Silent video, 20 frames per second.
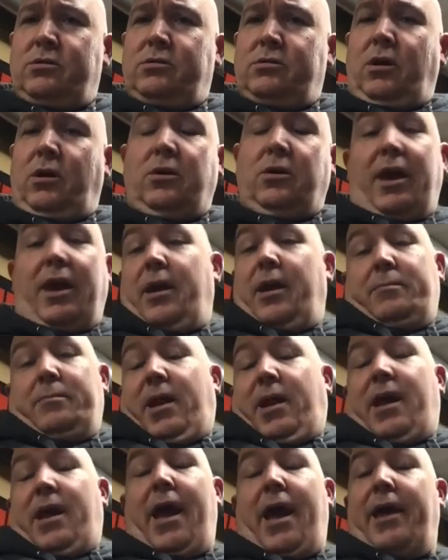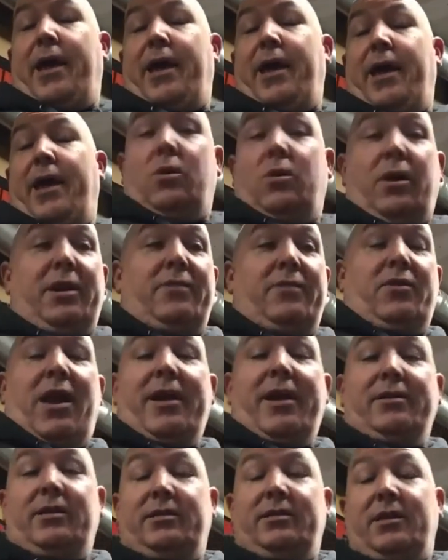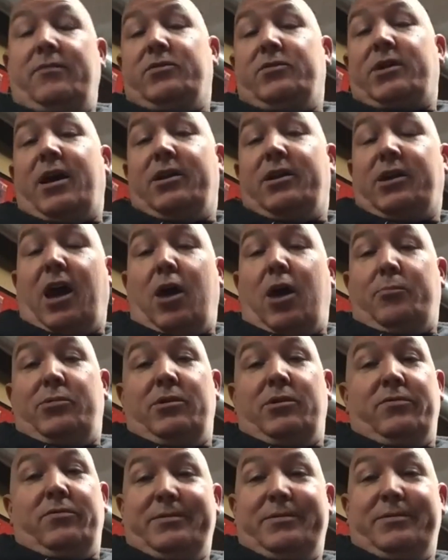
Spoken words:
Okay, I don't know. I never got a copy of it.